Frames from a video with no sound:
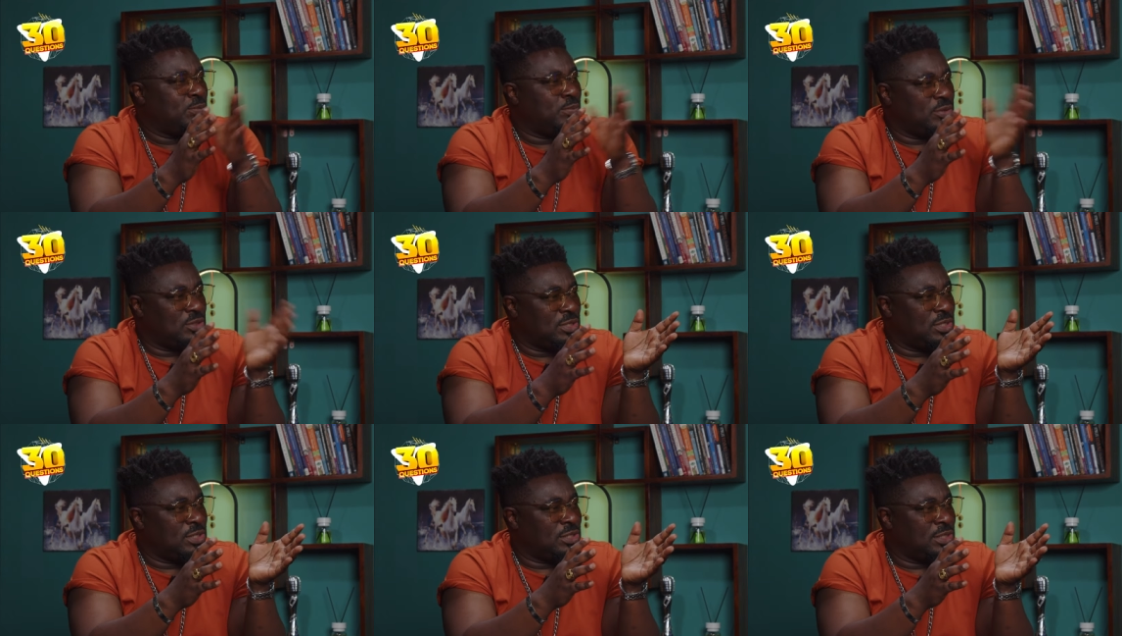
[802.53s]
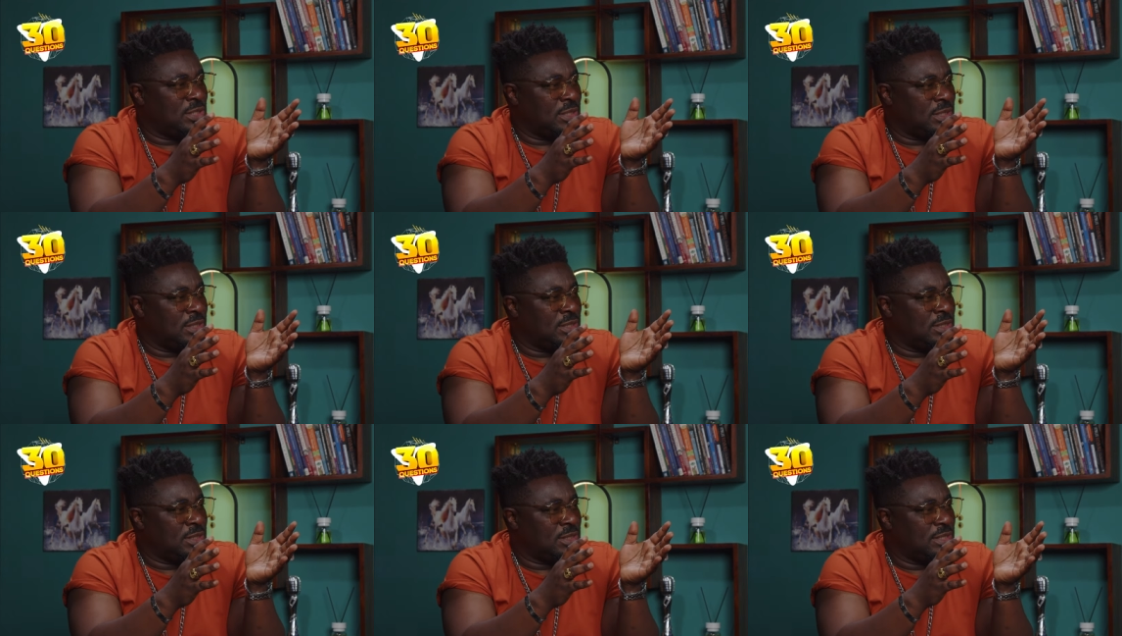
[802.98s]

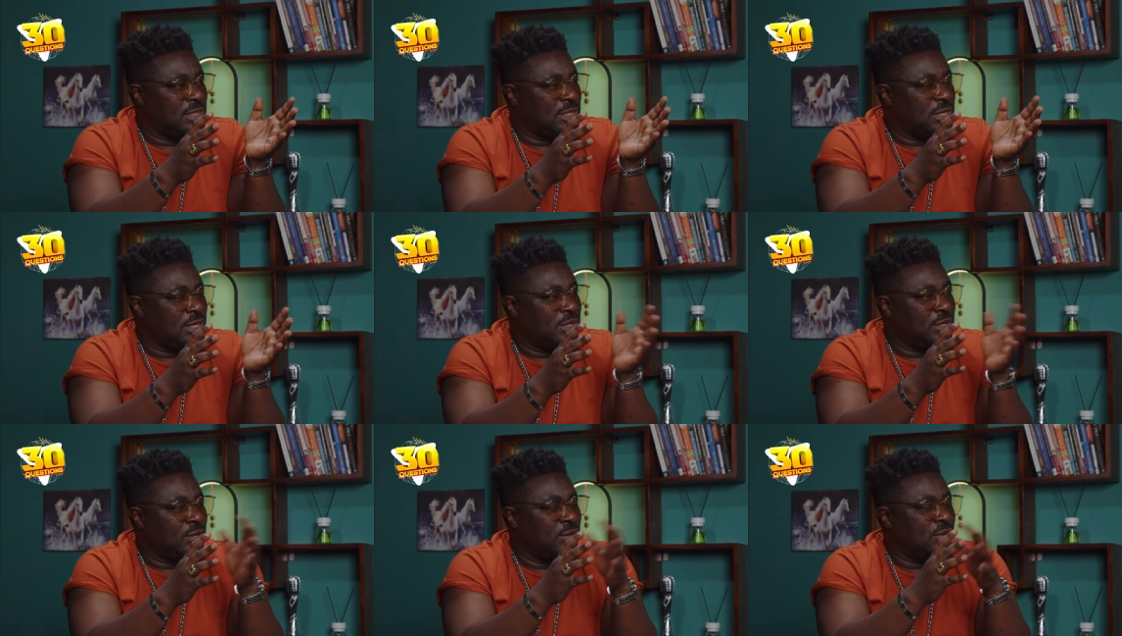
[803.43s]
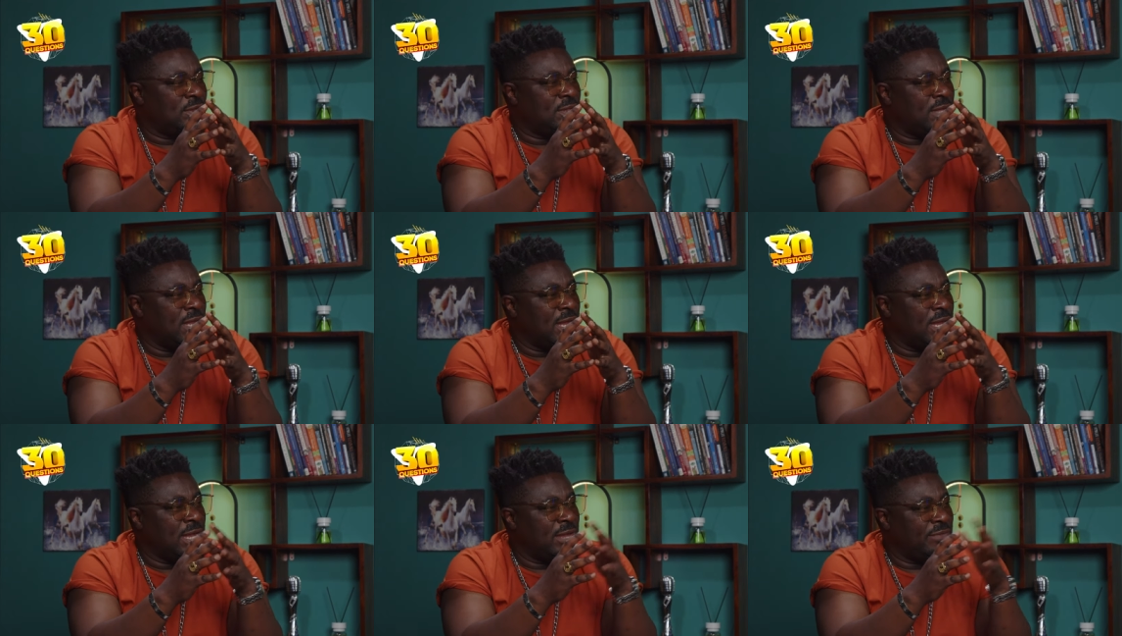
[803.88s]
position do you
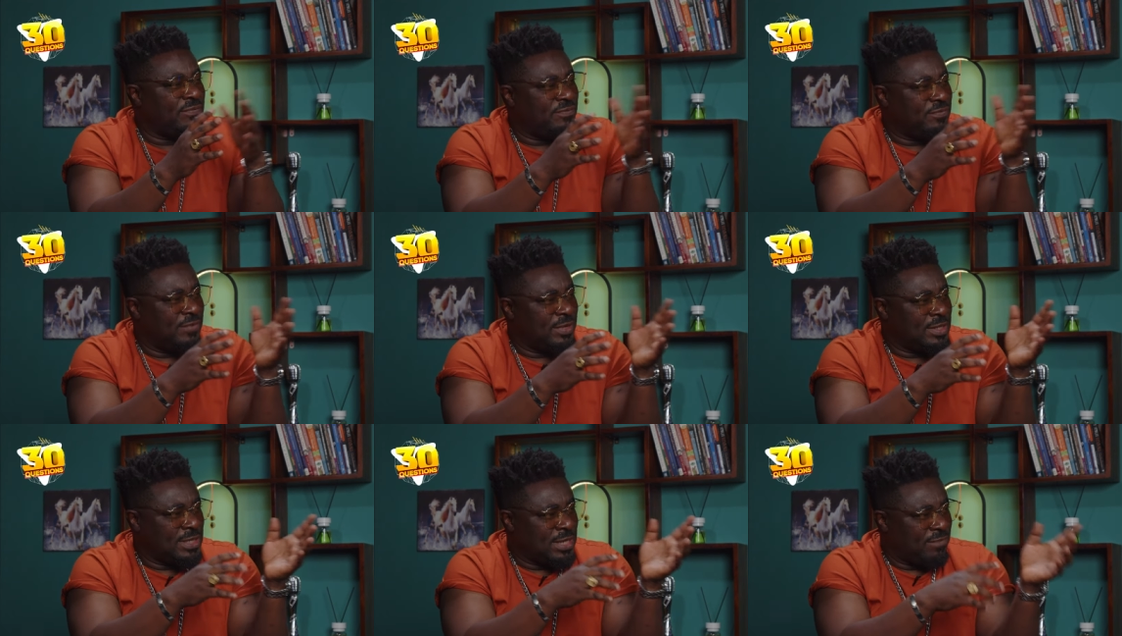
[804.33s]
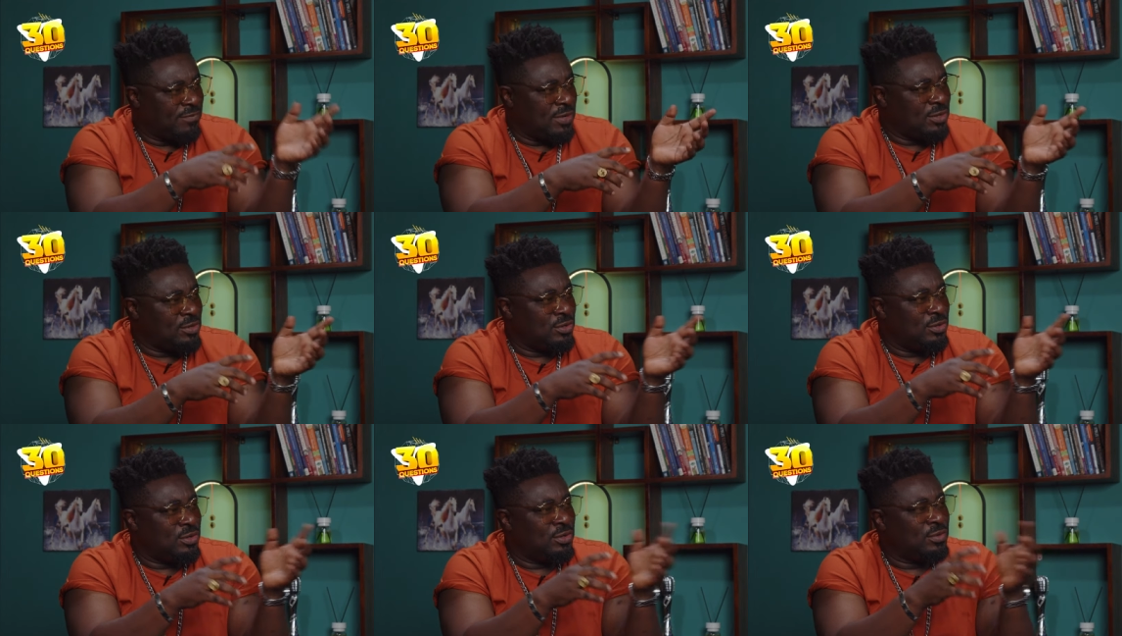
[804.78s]
think, if it's
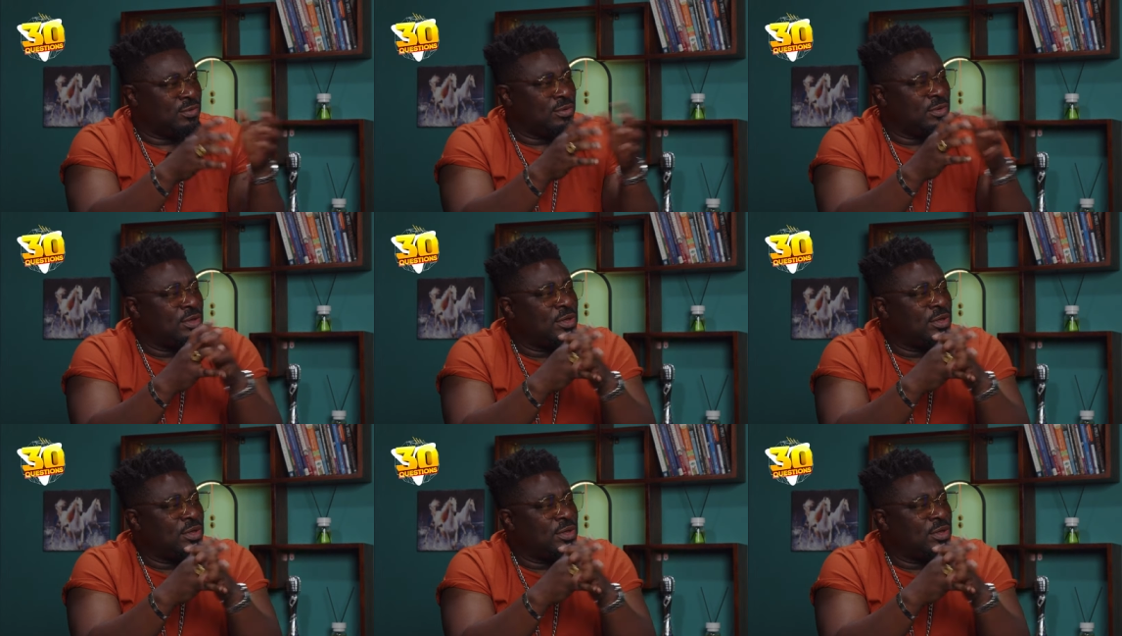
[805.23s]
given to you,